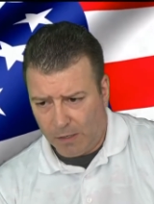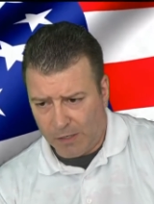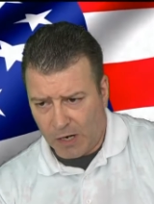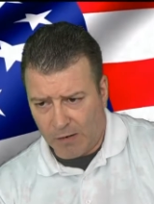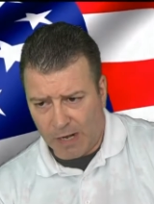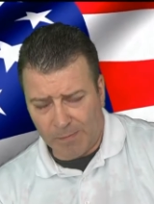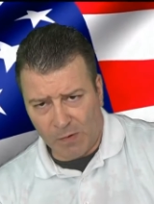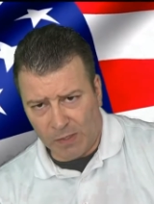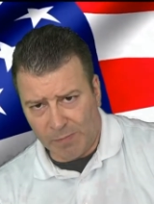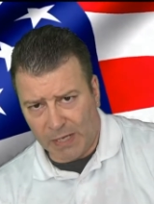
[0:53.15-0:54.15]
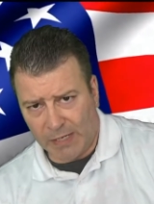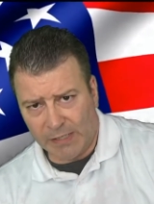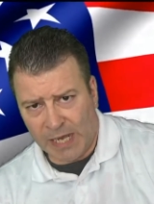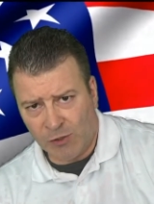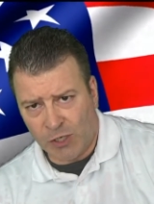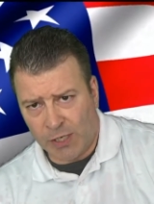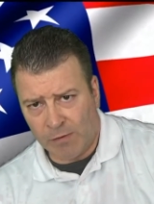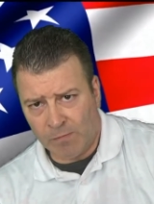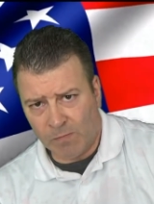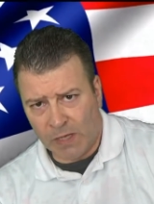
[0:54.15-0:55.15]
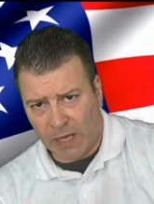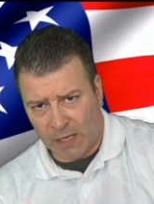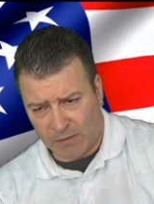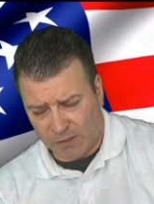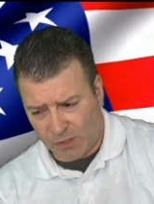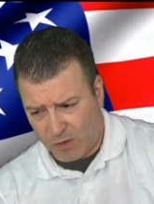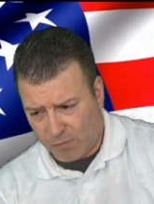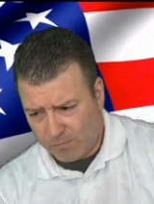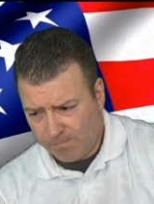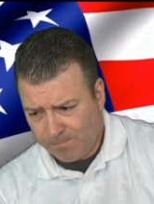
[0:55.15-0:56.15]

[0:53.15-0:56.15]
you know, not really paying attention. And so